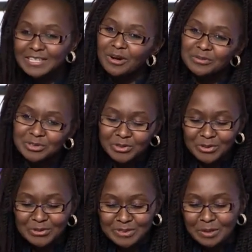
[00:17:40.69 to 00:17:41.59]
I'll show
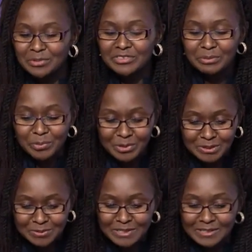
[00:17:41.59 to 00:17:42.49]
you some of the
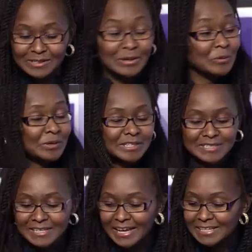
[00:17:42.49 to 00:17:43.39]
points we, did we
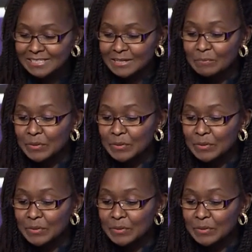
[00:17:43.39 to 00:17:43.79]
discussed.